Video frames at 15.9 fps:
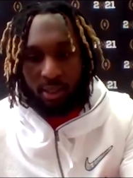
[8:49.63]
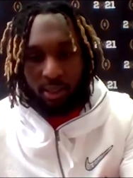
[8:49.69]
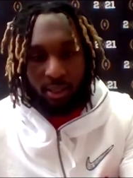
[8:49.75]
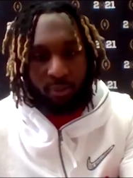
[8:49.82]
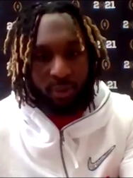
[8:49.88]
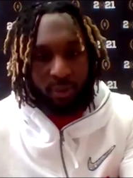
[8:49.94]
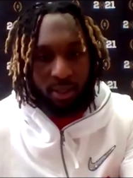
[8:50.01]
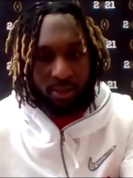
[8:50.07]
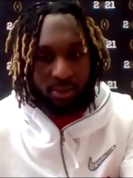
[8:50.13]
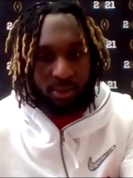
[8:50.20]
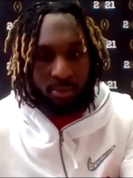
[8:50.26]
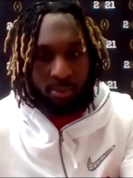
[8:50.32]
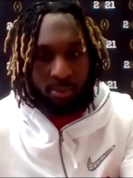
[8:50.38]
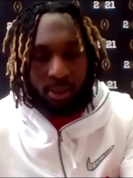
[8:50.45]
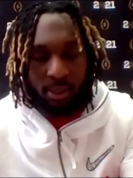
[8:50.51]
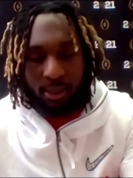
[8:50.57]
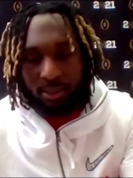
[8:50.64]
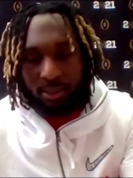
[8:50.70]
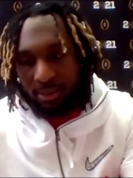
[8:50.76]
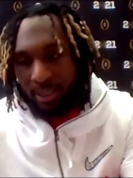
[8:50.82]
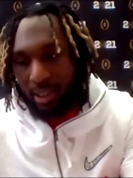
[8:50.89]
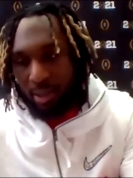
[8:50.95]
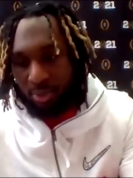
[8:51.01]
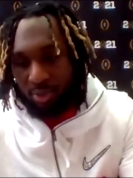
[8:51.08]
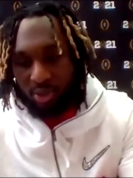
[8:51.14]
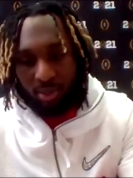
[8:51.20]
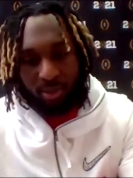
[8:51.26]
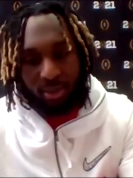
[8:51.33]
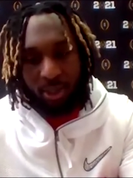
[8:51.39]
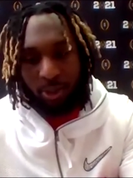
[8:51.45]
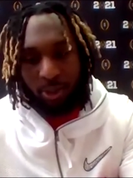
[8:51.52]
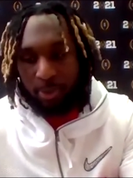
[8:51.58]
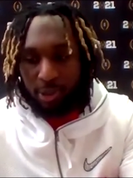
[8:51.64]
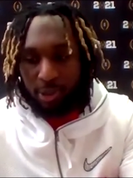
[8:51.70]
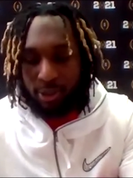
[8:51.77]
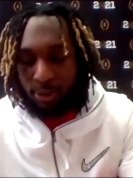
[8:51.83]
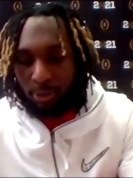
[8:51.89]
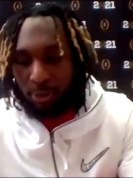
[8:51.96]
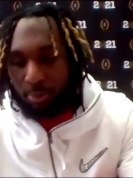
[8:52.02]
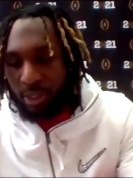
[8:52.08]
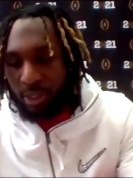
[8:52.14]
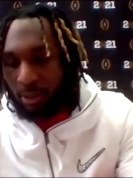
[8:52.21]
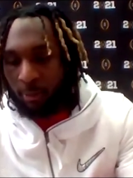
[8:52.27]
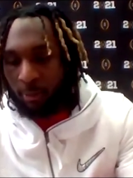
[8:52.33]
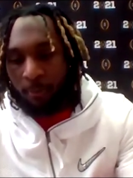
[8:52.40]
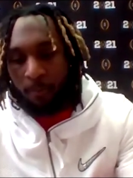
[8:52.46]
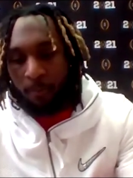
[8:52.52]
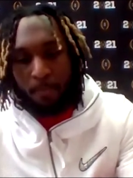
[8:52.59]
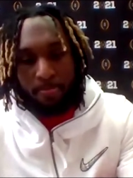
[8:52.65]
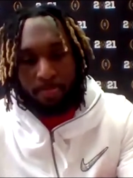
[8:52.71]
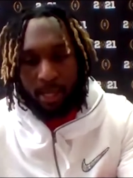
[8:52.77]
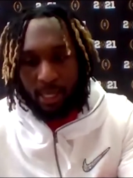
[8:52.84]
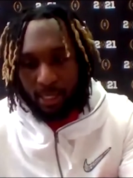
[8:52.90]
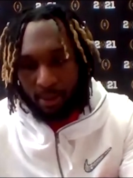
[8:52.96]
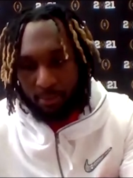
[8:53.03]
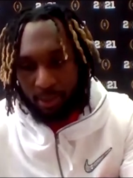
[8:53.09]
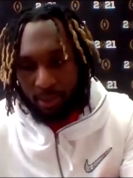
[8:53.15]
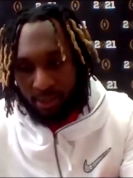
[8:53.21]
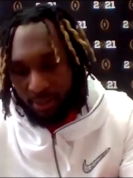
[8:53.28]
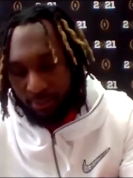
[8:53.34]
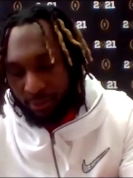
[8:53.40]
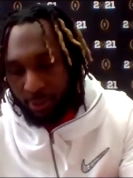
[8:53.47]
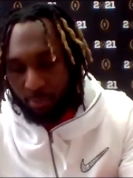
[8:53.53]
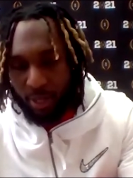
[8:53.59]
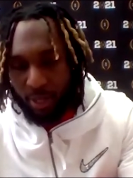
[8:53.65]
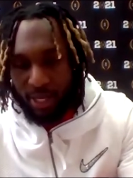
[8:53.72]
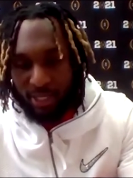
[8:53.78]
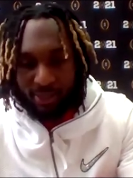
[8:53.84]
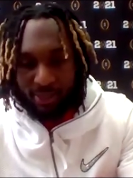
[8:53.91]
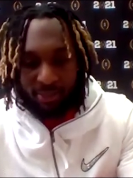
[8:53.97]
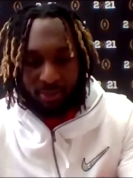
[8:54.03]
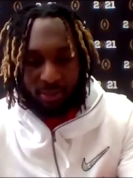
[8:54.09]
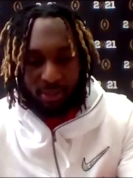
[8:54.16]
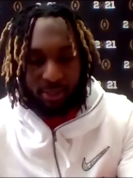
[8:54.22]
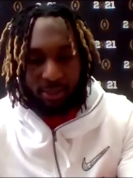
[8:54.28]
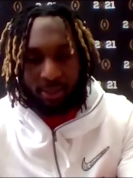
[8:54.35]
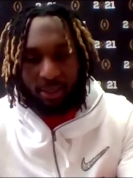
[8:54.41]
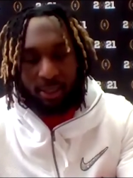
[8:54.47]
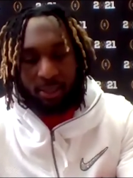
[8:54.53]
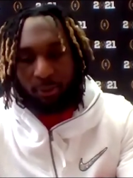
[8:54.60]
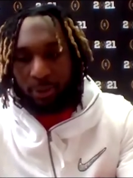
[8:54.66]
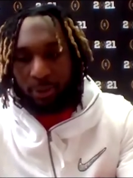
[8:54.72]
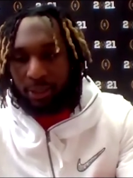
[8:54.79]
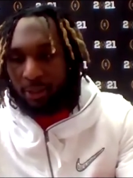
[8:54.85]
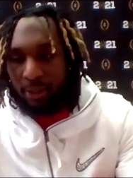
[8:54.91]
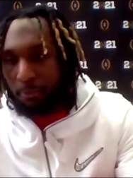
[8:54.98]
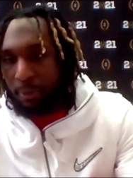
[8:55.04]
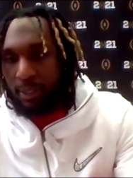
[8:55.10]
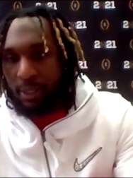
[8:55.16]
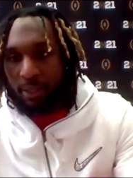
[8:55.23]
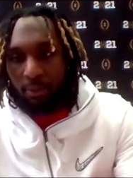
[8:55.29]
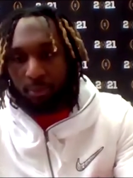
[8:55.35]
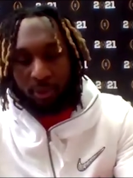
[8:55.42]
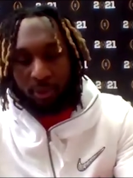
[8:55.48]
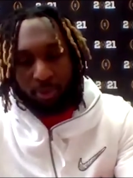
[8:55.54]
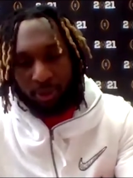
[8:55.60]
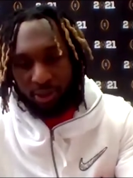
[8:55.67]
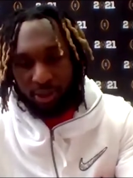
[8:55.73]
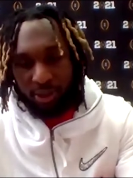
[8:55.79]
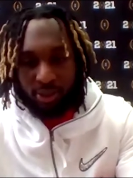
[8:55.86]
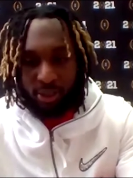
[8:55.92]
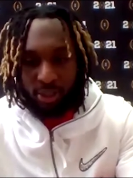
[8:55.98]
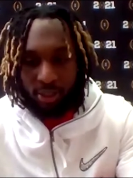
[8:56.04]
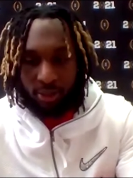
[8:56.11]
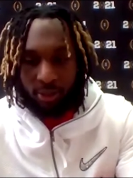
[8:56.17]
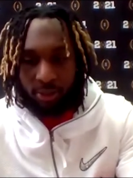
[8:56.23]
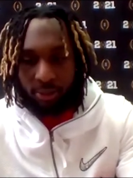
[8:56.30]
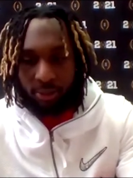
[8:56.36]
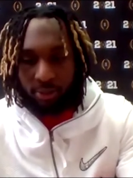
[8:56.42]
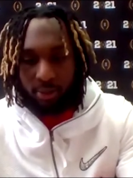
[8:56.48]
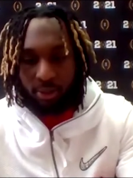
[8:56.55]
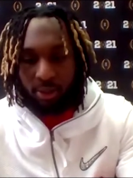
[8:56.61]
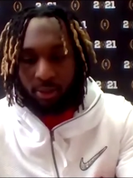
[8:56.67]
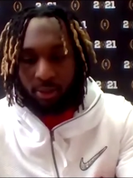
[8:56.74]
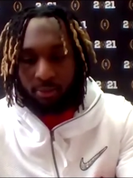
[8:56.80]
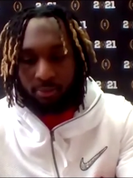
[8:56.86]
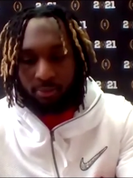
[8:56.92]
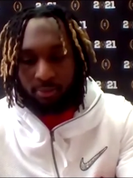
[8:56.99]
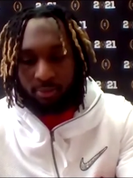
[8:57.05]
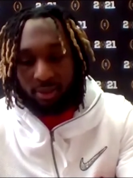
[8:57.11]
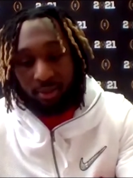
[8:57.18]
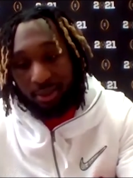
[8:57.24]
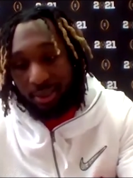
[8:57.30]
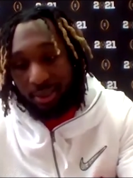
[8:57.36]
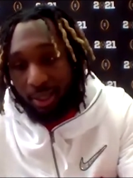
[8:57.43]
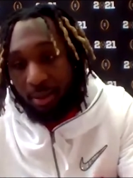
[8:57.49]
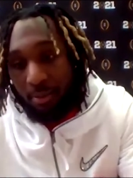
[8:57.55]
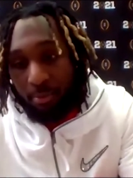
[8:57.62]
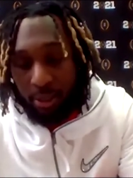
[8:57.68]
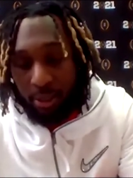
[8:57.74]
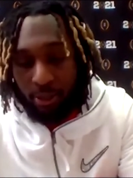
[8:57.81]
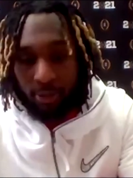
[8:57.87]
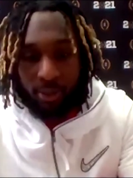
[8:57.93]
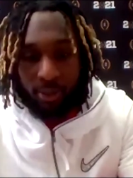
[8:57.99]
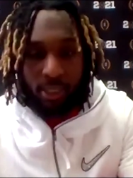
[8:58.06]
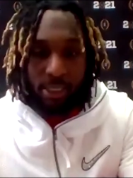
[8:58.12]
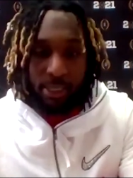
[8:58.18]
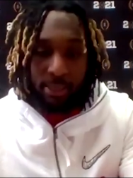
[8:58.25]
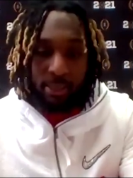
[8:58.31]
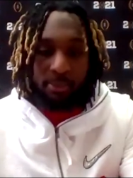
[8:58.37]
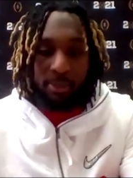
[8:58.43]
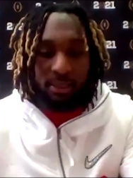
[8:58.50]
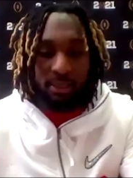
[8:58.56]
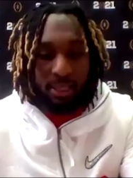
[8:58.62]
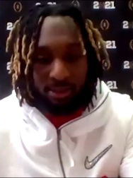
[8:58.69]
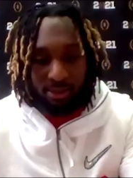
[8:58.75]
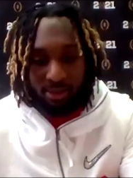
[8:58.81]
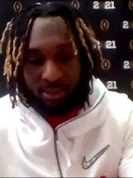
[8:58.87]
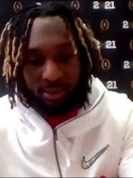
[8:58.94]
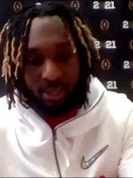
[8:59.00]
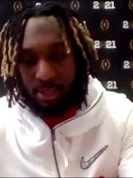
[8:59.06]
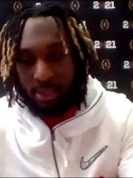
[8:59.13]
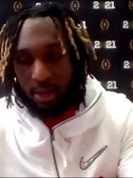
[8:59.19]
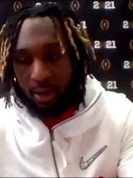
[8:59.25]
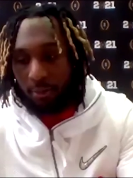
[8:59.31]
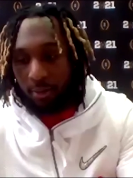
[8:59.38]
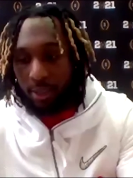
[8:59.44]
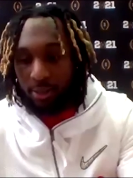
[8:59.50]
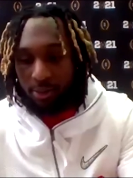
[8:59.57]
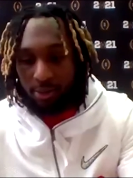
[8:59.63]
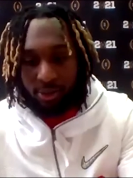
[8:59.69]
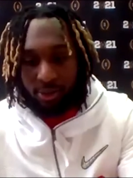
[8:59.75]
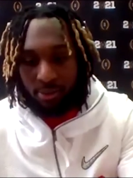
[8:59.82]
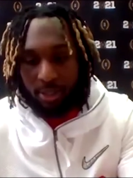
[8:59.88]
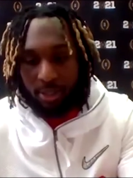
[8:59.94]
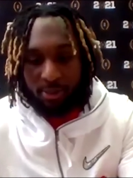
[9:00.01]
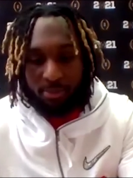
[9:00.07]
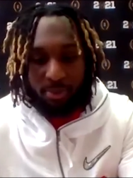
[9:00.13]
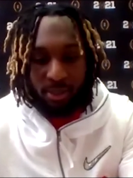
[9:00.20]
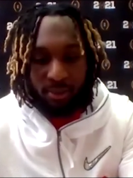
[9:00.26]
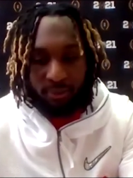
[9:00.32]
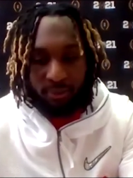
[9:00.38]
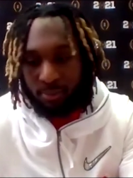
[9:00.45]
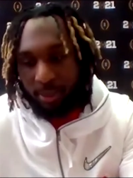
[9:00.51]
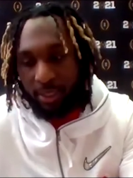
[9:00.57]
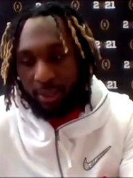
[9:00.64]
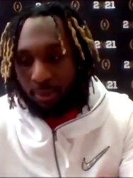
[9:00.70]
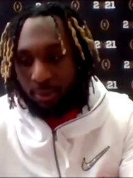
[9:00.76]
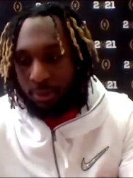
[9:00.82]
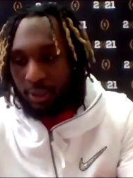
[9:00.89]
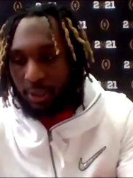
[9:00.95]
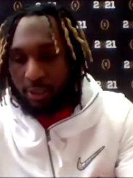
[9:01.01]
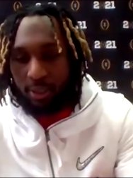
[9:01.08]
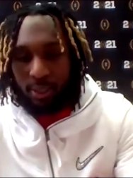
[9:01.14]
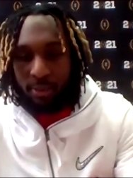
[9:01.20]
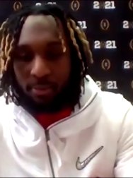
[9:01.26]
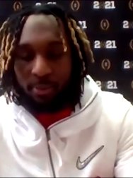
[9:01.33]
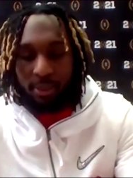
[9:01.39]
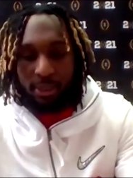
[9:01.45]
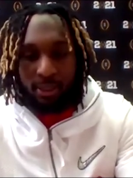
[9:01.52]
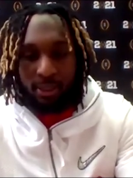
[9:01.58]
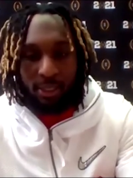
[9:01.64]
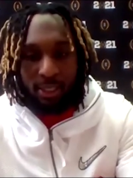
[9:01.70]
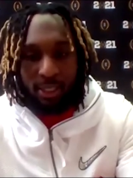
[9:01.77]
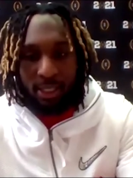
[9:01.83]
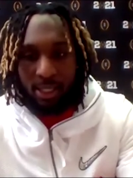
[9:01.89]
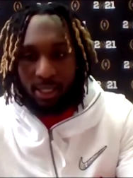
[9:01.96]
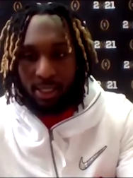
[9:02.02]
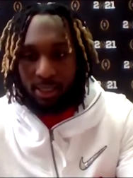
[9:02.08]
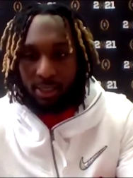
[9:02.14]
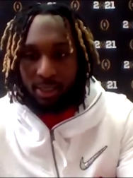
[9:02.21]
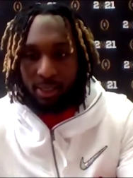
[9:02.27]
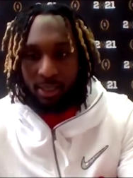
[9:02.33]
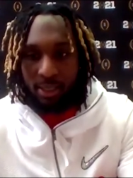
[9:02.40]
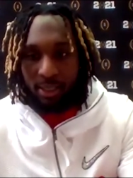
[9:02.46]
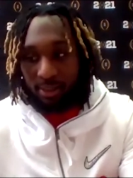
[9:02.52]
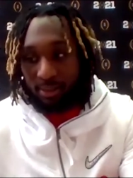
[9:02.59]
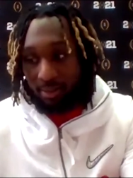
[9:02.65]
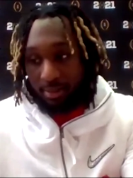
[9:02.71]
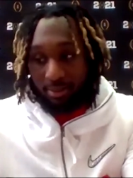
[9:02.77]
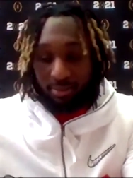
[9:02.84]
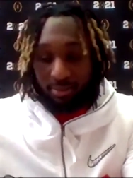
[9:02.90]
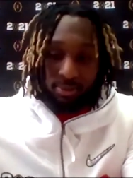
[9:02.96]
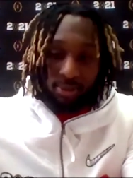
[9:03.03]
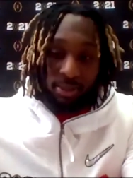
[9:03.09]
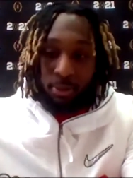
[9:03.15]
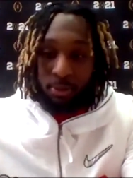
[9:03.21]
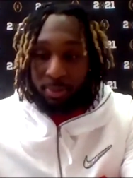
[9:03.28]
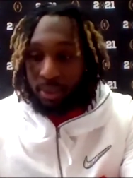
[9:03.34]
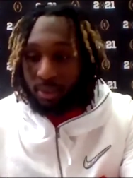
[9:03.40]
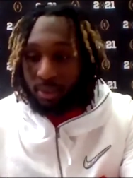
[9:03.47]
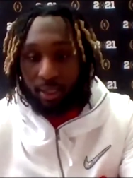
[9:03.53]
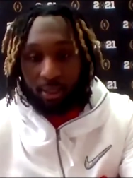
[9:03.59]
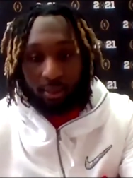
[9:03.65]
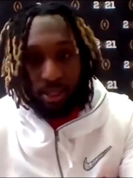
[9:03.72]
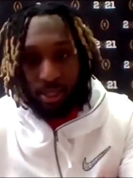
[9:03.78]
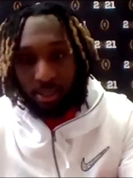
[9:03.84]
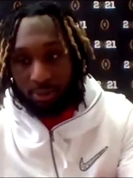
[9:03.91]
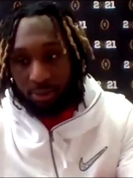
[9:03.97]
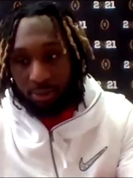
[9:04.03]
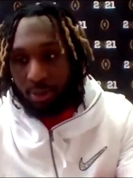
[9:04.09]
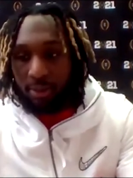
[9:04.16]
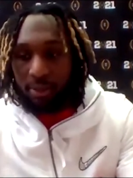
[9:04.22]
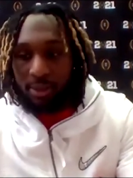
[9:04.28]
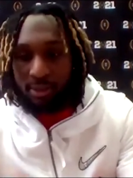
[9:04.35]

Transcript: give out some tips just to help each other do better. And I mean, even in practice, like we compete, we push each other to get better. And I mean, that's just kind of how our relationship has been from day one. I mean, and it's still been like that throughout